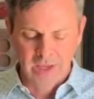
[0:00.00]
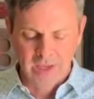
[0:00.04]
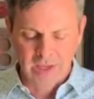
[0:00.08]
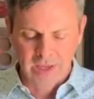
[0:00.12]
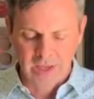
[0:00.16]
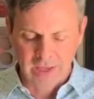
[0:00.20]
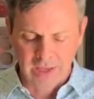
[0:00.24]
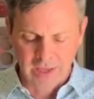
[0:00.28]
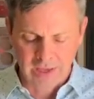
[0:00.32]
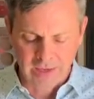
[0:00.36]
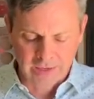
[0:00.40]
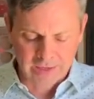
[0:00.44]

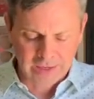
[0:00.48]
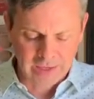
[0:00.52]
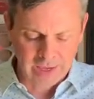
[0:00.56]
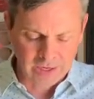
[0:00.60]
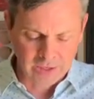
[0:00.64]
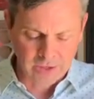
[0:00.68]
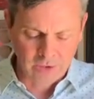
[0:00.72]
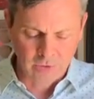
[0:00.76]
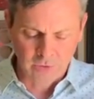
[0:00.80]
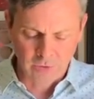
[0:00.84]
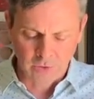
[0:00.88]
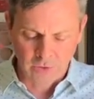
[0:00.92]
uh,
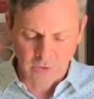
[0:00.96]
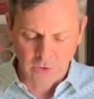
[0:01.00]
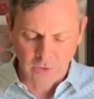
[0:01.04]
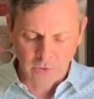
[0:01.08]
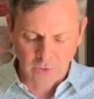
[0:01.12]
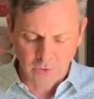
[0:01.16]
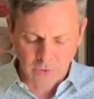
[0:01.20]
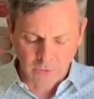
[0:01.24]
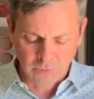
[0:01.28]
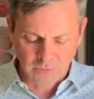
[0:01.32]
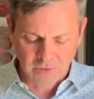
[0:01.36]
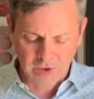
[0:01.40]
God, you,
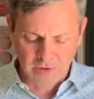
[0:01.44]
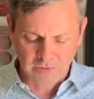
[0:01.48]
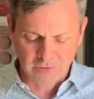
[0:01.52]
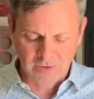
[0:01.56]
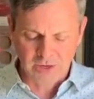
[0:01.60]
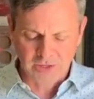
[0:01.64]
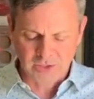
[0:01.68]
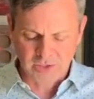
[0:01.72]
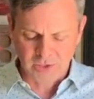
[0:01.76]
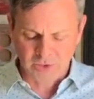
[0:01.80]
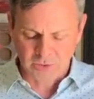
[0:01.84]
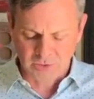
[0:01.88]
you, have
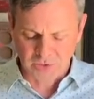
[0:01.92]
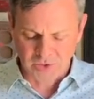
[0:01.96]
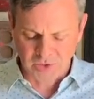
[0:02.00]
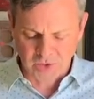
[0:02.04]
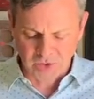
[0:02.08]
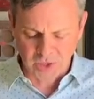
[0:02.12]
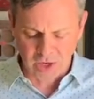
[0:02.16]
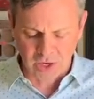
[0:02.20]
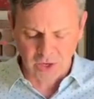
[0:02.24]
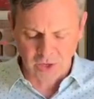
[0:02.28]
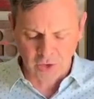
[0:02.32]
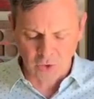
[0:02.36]
given us your
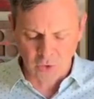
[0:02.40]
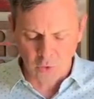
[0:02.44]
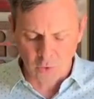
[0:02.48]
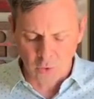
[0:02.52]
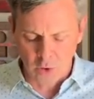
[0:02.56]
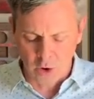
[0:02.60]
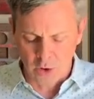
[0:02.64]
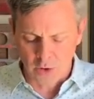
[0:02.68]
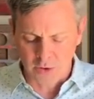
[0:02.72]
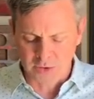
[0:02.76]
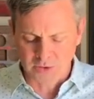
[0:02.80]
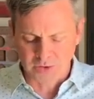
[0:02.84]
son who
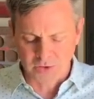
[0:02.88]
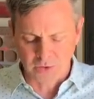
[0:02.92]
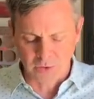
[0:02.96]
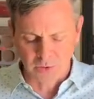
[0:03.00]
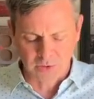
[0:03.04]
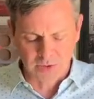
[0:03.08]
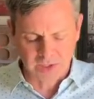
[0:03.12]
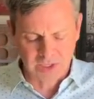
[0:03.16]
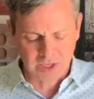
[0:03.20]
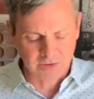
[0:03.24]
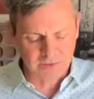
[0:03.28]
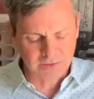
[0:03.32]

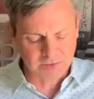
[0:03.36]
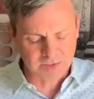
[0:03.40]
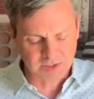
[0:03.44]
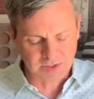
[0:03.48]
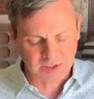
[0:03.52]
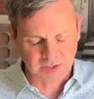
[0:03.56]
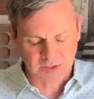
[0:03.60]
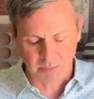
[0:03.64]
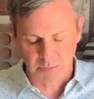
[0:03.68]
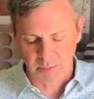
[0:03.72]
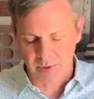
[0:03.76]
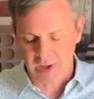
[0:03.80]
also gives
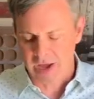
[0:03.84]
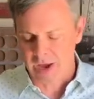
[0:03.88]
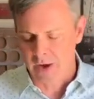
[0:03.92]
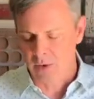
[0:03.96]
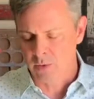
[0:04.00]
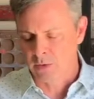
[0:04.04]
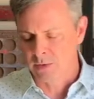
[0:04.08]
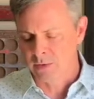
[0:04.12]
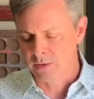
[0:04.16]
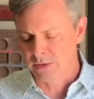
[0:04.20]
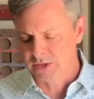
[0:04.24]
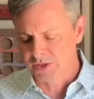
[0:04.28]
us the
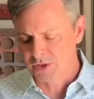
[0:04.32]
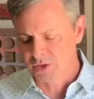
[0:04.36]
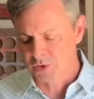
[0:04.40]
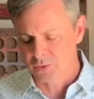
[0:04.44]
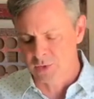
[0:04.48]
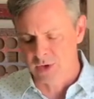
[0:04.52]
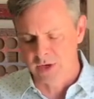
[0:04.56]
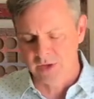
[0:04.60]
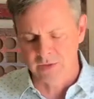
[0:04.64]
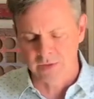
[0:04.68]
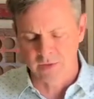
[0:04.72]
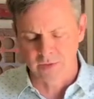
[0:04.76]
power and the
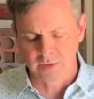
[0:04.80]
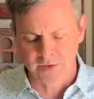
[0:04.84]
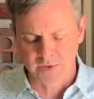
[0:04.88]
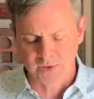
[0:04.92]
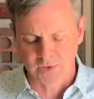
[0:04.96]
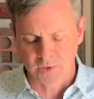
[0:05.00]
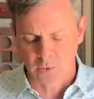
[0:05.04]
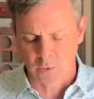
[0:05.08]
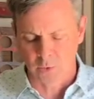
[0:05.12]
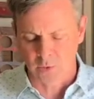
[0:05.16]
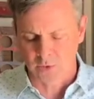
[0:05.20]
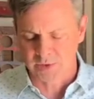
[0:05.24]
strength and the
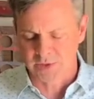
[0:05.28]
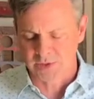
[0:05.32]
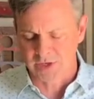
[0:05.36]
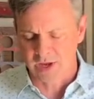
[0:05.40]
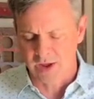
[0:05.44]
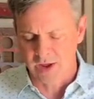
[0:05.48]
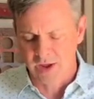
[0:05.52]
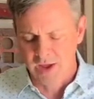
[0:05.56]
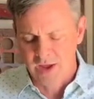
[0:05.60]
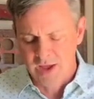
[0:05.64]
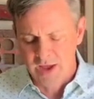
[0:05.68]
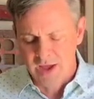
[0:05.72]
source.
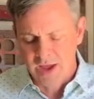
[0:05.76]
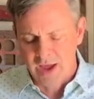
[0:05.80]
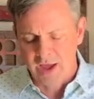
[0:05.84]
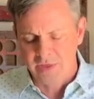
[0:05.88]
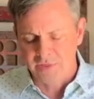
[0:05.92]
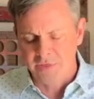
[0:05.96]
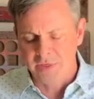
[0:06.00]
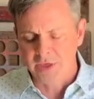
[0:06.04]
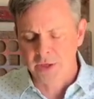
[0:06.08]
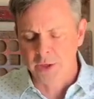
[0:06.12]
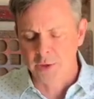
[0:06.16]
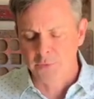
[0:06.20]
I, I
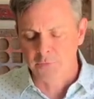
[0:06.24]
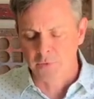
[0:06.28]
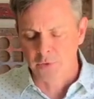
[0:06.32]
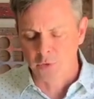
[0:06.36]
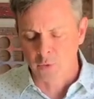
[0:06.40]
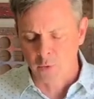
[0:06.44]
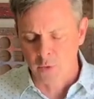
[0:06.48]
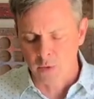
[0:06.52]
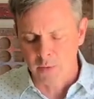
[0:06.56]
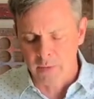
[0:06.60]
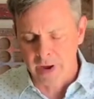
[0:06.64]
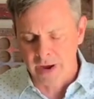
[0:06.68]
thank you for
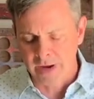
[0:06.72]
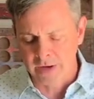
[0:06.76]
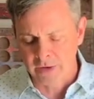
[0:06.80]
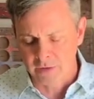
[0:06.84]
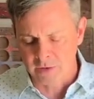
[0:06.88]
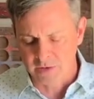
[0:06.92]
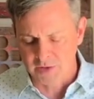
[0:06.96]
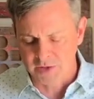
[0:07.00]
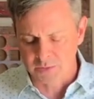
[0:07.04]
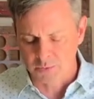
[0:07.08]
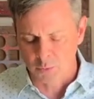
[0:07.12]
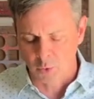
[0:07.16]
the
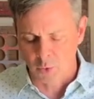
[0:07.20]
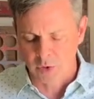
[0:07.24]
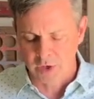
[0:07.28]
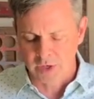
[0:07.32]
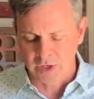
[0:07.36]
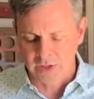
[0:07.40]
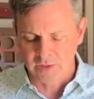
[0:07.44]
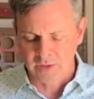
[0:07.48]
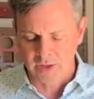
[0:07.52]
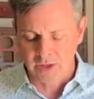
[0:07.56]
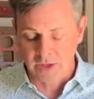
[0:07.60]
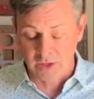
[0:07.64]
reminder this
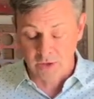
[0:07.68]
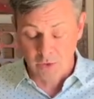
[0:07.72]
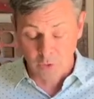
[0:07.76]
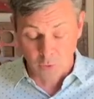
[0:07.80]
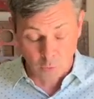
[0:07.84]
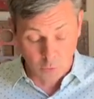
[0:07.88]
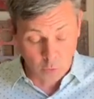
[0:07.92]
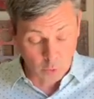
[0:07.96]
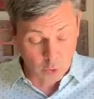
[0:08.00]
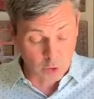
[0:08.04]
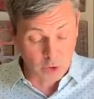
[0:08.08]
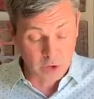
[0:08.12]
morning that
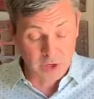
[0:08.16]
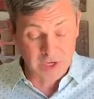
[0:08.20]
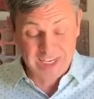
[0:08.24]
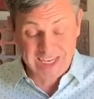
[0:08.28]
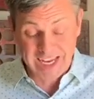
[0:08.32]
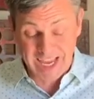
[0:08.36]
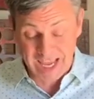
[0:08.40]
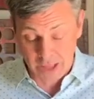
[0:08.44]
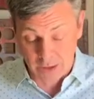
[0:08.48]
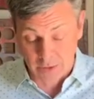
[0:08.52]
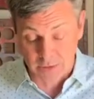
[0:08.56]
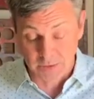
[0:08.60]
your word
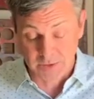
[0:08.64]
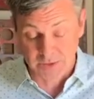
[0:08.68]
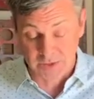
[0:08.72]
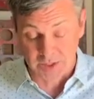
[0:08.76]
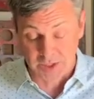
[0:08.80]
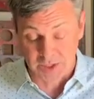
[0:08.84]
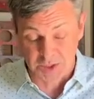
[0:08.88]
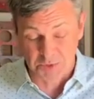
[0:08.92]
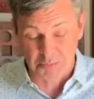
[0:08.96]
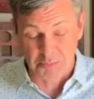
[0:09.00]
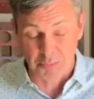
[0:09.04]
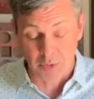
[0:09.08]
tells
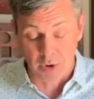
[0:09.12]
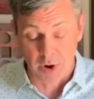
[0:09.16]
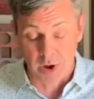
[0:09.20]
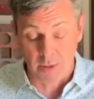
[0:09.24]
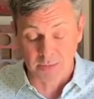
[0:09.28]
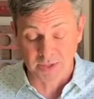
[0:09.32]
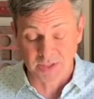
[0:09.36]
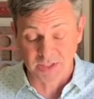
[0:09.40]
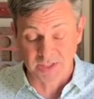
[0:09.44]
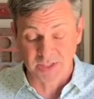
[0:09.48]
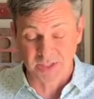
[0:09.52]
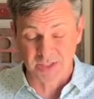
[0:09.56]
us,
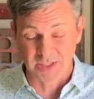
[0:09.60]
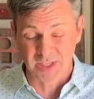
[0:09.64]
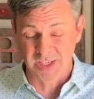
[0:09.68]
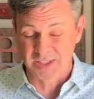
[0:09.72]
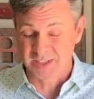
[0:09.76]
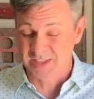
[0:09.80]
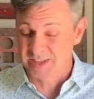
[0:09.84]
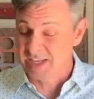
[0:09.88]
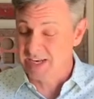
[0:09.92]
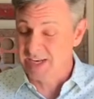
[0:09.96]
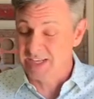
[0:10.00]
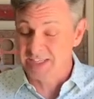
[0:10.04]
promises
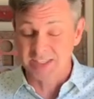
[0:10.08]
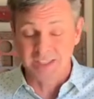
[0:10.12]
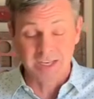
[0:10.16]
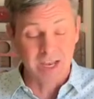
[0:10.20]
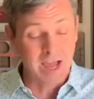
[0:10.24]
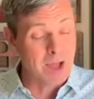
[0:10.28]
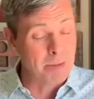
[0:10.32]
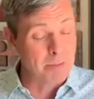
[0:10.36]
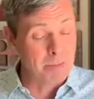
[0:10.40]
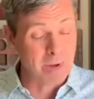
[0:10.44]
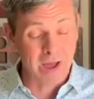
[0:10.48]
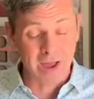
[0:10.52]
us that it's
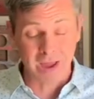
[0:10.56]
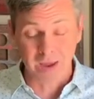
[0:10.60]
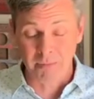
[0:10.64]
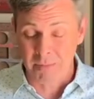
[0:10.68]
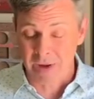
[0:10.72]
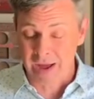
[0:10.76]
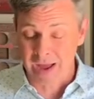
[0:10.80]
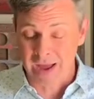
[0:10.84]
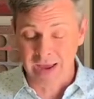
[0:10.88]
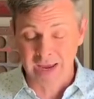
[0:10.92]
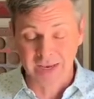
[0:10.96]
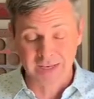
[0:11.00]
not by
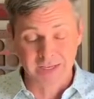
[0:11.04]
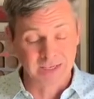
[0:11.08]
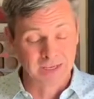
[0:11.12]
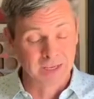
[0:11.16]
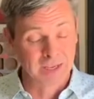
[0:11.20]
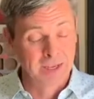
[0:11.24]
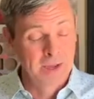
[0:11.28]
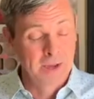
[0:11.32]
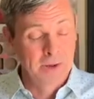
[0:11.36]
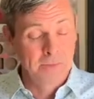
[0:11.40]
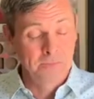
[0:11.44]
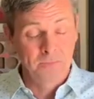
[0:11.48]
might,
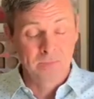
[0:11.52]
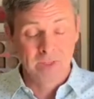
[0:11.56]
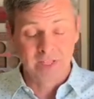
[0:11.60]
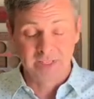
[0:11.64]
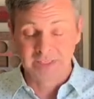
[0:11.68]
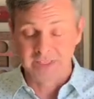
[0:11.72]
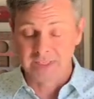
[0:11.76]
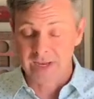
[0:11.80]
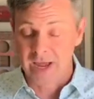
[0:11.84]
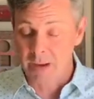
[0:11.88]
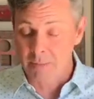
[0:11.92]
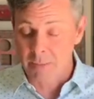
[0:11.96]

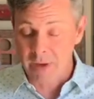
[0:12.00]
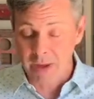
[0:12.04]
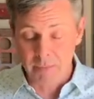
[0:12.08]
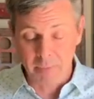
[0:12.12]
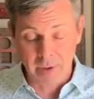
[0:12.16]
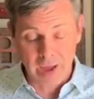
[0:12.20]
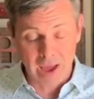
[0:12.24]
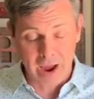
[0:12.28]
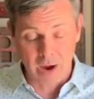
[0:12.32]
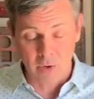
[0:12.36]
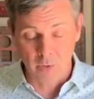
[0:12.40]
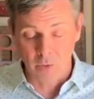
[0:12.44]
it's not by
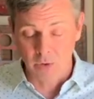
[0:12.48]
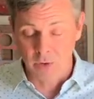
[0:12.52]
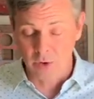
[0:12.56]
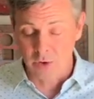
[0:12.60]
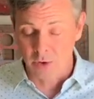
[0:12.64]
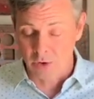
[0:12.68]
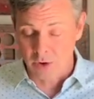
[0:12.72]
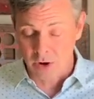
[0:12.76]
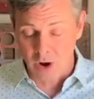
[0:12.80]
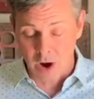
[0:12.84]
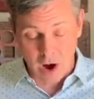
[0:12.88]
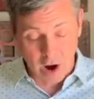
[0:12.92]
power
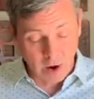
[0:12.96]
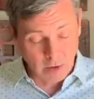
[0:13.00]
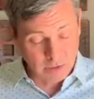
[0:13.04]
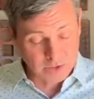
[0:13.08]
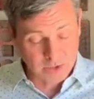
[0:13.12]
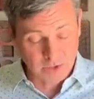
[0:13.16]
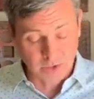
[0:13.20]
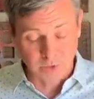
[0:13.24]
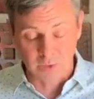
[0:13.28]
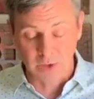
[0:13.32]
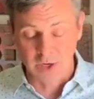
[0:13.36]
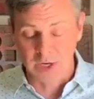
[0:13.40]
or our
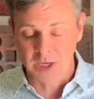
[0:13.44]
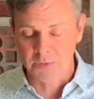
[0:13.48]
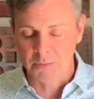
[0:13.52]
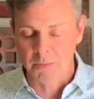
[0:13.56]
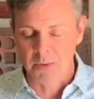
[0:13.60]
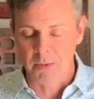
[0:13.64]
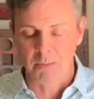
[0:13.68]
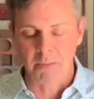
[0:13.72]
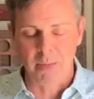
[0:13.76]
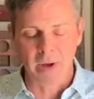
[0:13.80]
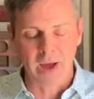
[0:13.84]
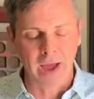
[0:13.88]
strength,
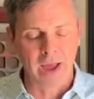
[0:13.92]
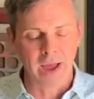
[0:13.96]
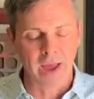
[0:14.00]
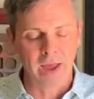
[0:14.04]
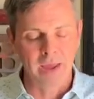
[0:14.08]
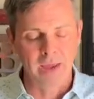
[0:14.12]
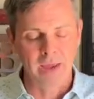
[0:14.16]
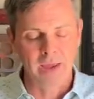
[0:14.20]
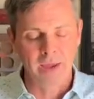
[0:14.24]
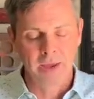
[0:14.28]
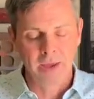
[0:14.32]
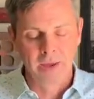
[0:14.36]
but
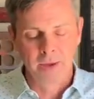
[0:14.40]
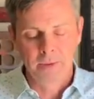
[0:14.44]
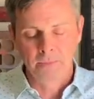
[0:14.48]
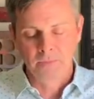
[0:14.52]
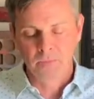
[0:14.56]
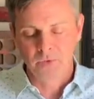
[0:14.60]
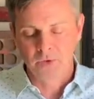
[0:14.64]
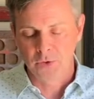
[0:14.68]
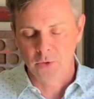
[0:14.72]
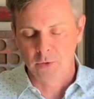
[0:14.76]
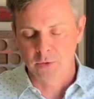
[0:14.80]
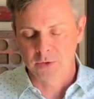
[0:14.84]
by
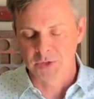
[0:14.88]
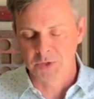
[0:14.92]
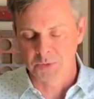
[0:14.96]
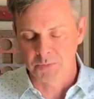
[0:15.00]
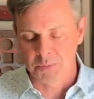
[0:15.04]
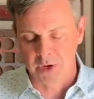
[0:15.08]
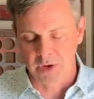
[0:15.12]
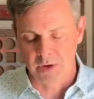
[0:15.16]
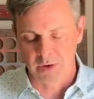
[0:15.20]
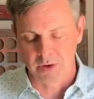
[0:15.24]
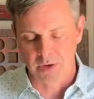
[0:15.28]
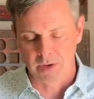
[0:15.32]
your
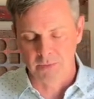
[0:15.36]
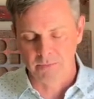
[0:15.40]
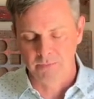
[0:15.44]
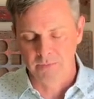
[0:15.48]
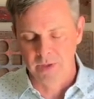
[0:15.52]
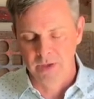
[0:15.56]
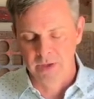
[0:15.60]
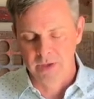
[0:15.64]
spirit.